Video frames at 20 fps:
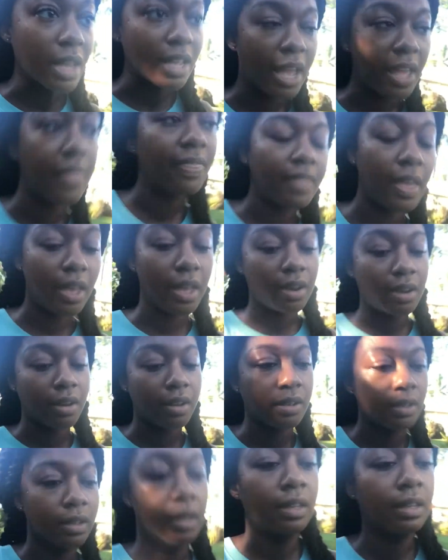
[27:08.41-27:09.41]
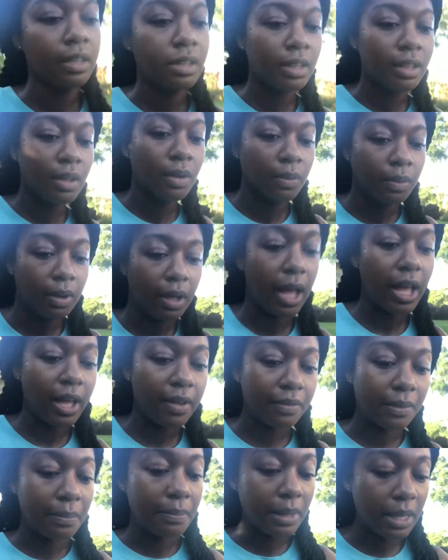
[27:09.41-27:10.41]
And then I
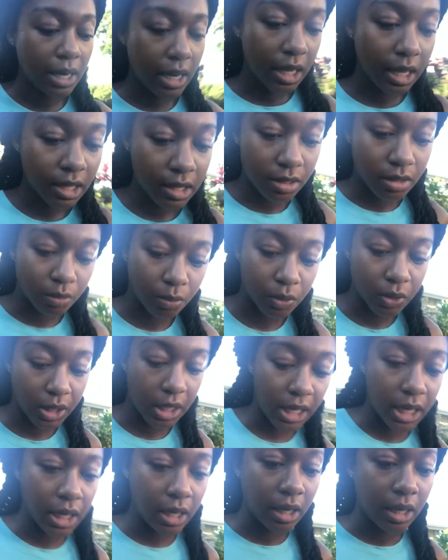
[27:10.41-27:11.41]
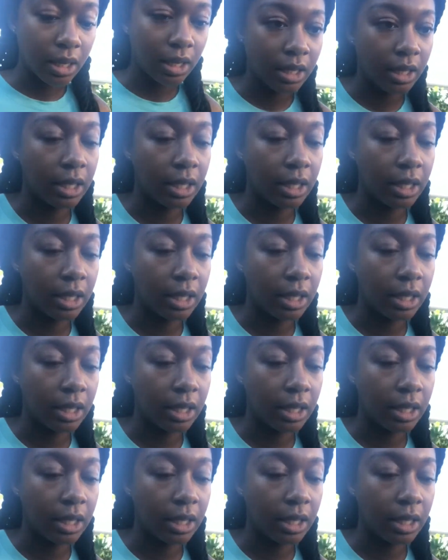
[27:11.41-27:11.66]
have a meeting this morning,